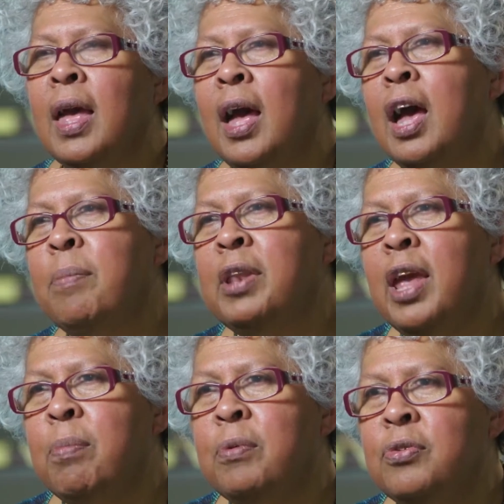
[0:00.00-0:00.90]
I'm an
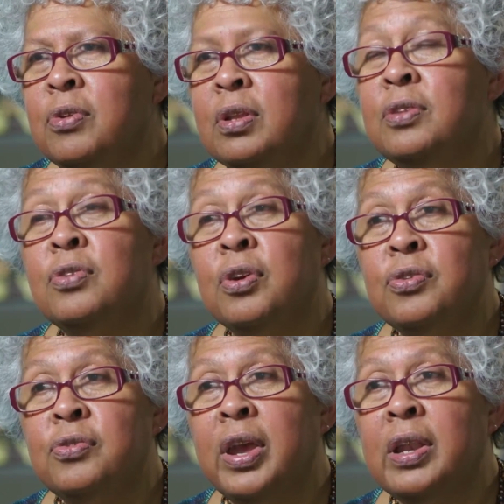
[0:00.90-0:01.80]
Aboriginal and
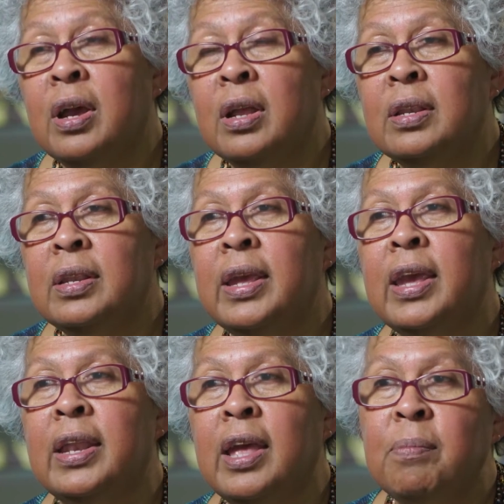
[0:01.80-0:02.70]
Torres Strait Islander
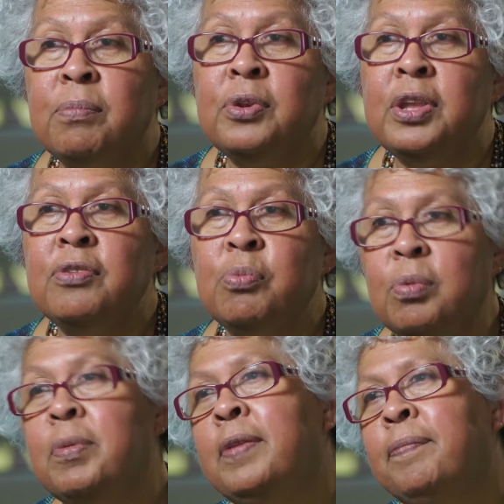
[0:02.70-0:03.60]
and Ambonese
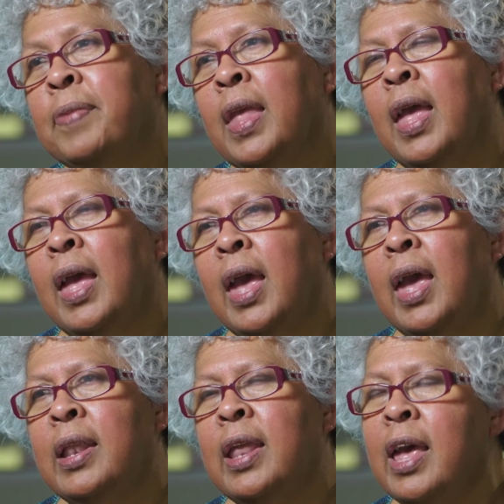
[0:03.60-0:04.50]
woman,
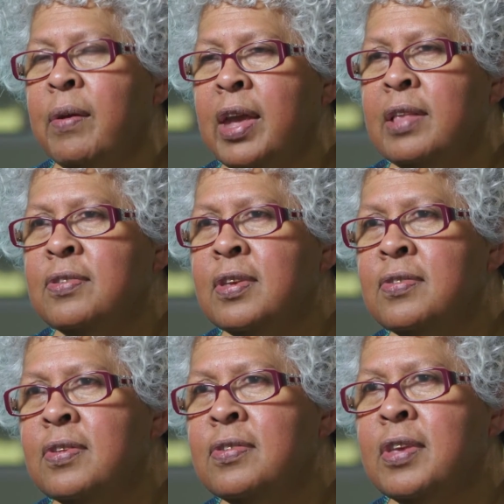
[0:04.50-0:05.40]
and our
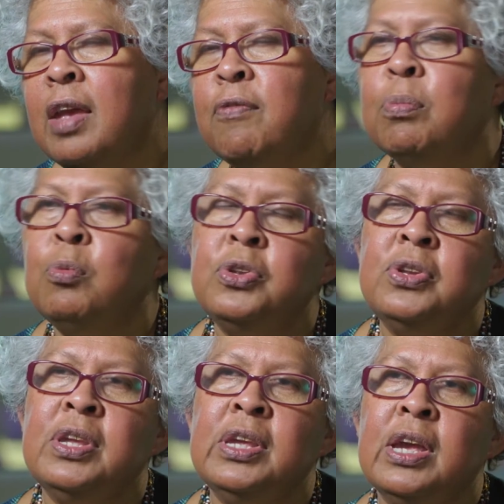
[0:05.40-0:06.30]
ancestors came from
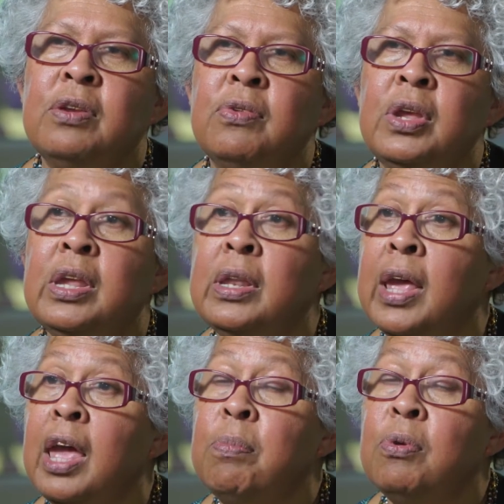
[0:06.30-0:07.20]
Wutati country in
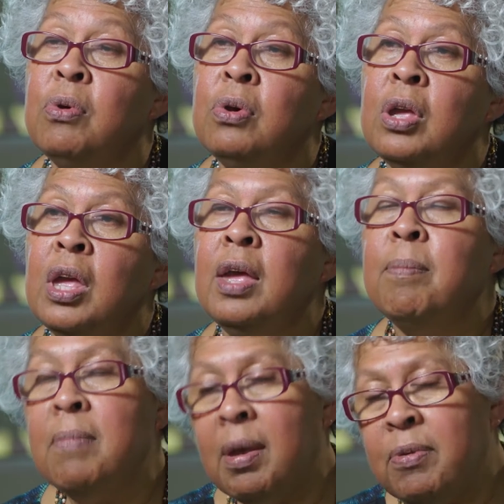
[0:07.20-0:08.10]
Cape York,
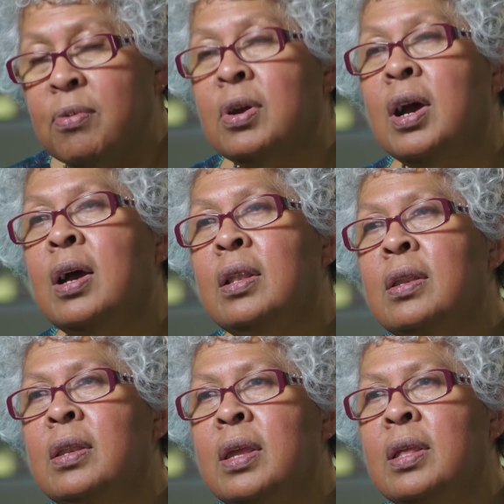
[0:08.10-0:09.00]
Mabuiag
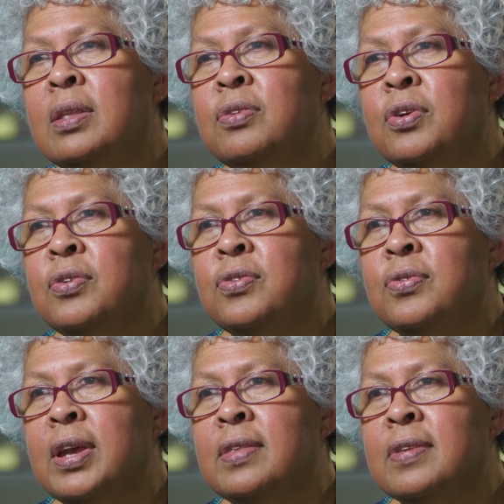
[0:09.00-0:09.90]
Island in the Torres
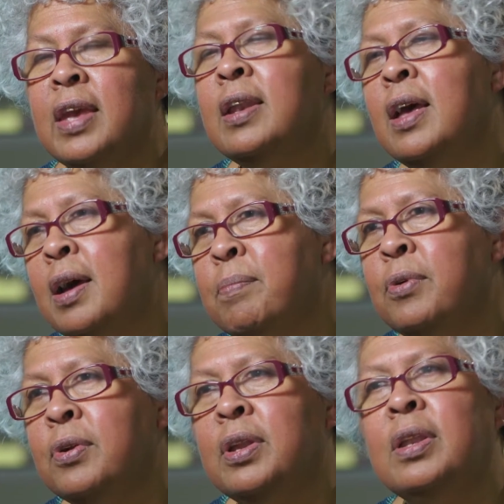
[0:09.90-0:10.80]
Straits and
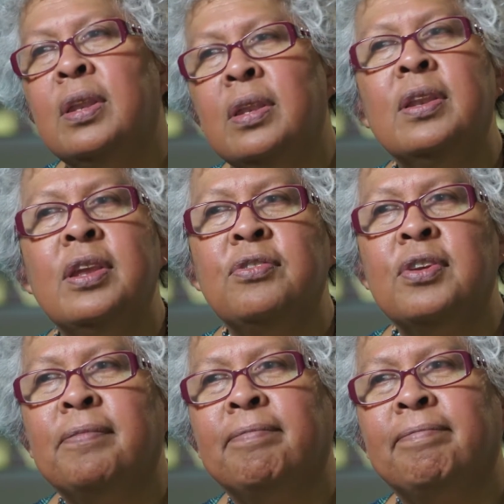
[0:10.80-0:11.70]
Ambon in Indonesia.